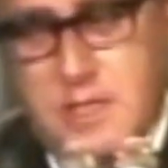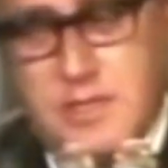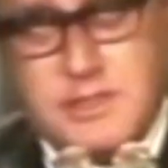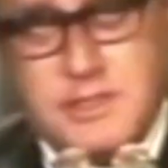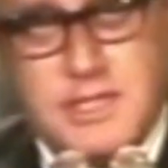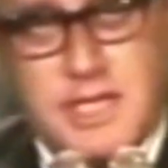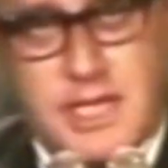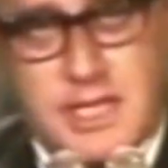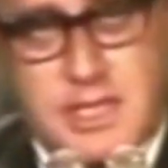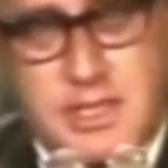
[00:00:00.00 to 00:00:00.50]

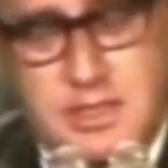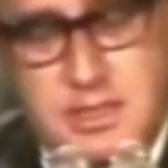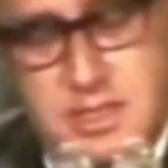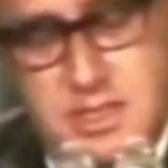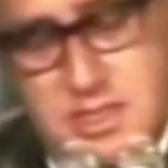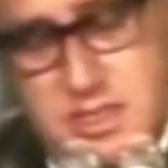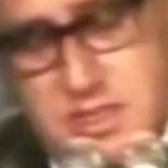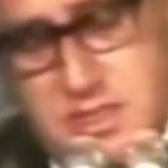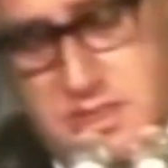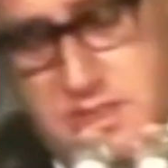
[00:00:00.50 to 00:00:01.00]
Second,
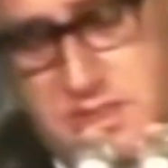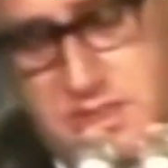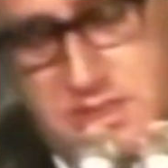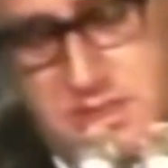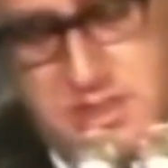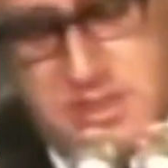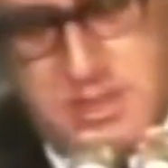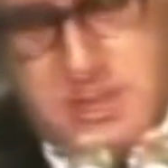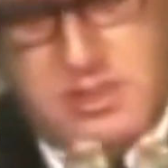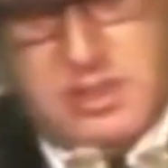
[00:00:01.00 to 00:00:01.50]

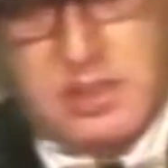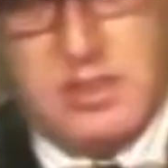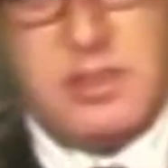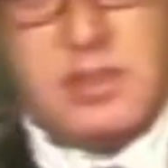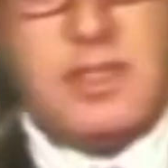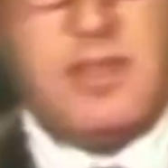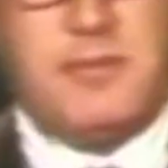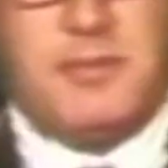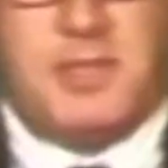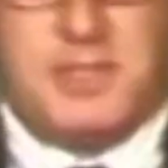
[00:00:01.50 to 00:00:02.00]

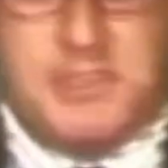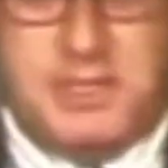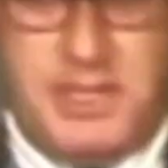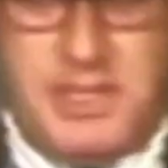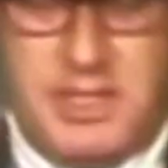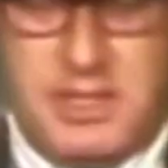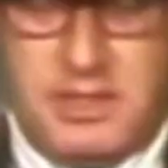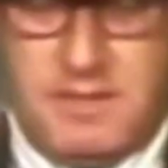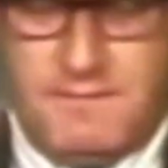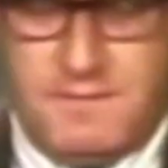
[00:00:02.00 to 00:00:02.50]
there was an
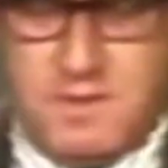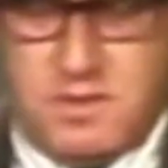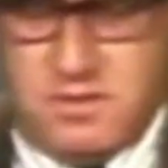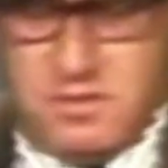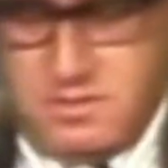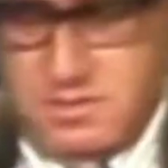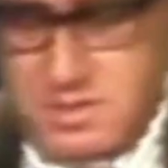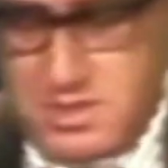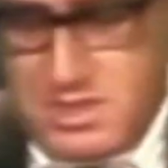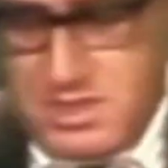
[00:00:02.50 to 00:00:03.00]

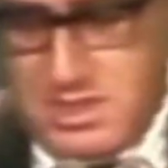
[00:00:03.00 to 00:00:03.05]
interview